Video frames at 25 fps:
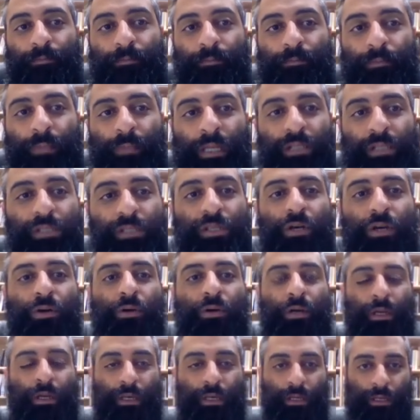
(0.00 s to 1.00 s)
And so
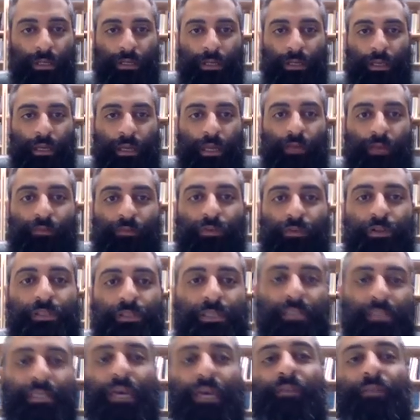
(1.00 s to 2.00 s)
in
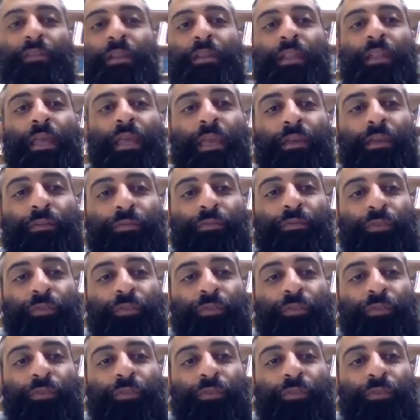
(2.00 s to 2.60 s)
verses 7 and 8,